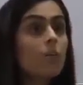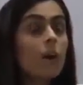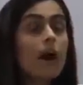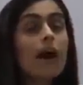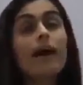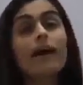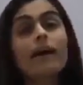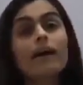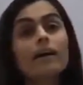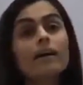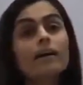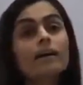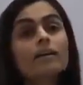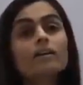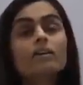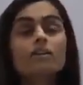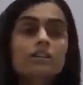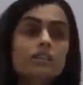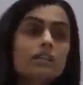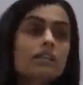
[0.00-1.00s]
why?
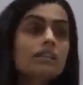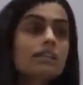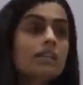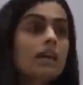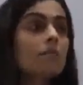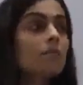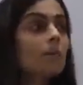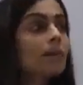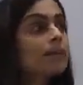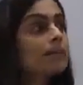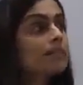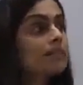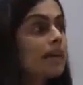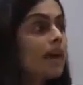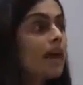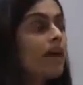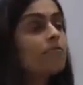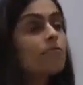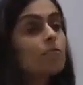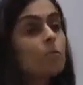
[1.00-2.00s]
She said, because they
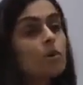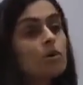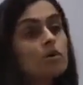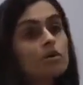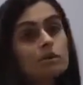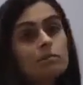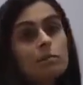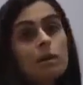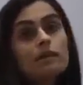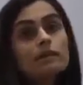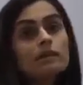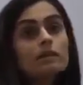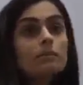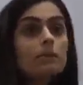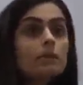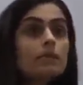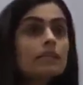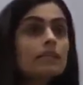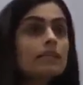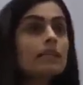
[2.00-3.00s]
have more
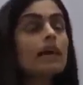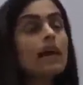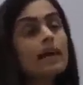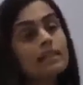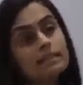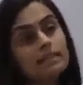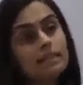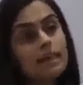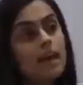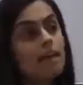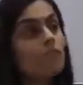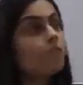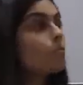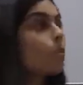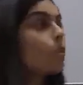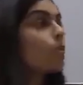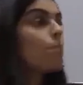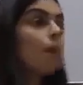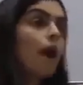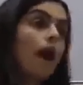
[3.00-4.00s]
responsibility, hence they have
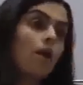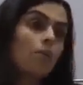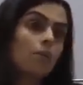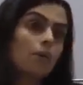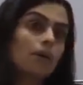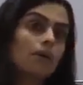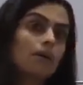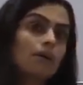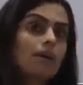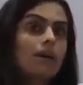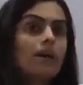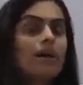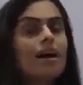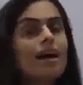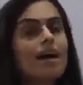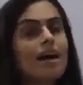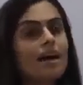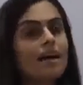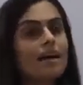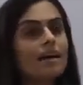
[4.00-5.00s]
more power.
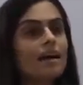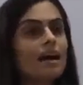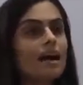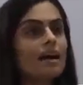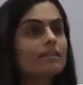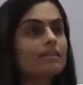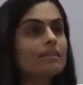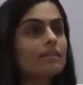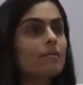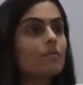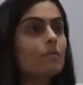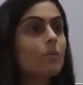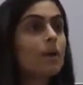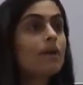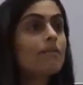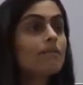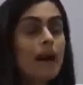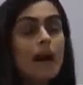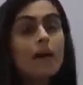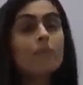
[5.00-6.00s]
And I said,
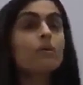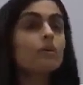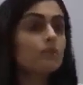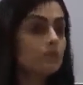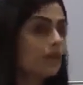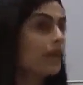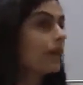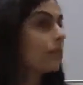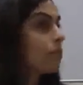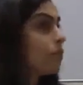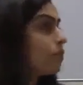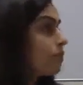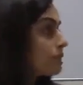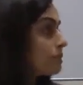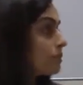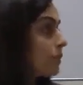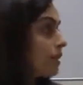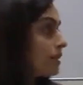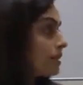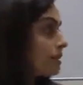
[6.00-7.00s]
what if I were to take more
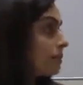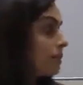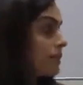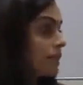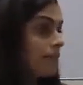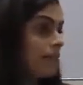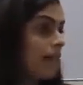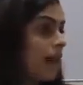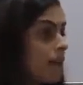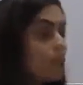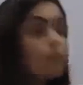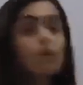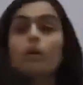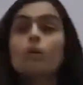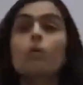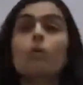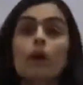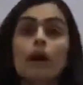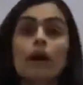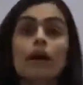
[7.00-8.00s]
responsibility? I want
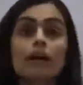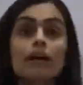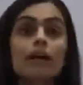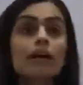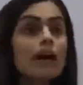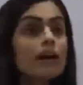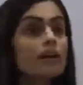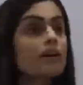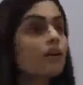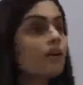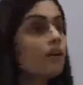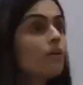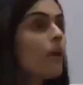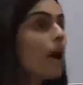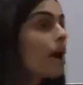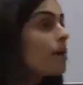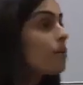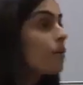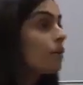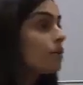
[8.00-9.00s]
to work,
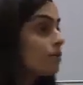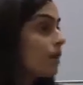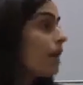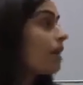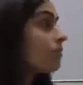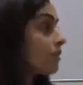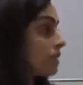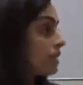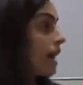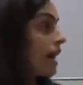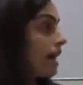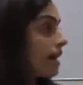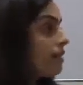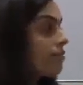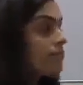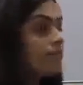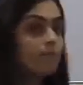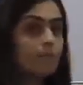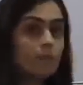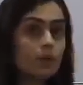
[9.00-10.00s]
I want to have a
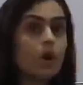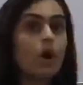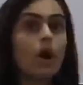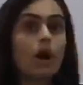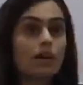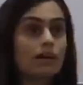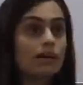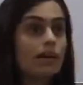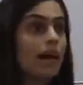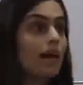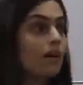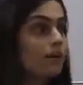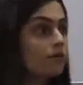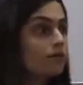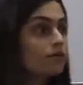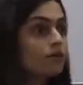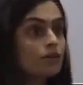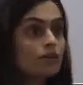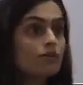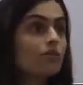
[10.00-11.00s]
life beyond that
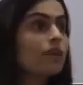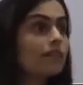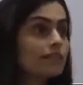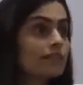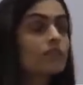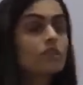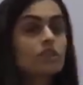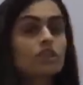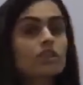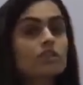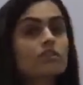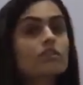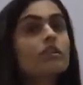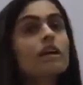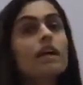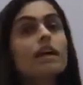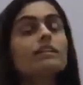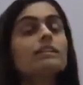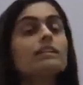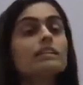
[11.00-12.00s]
of just raising
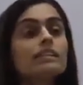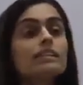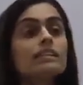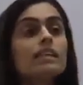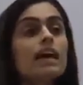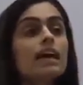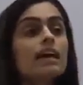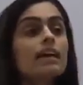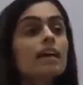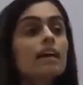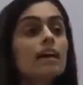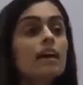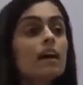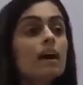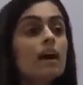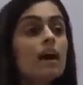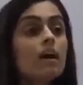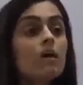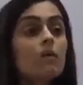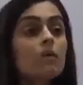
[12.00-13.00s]
children. And she said,
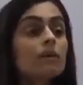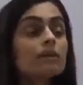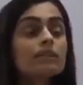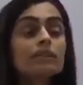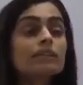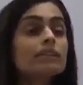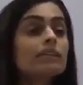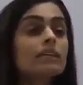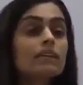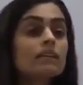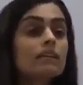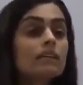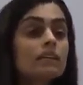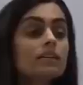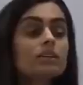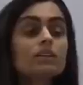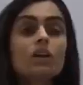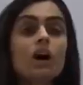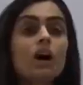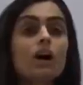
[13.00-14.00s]
well, still,
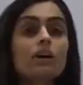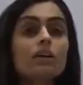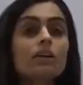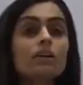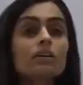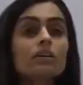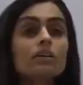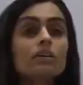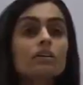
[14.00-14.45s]
it's not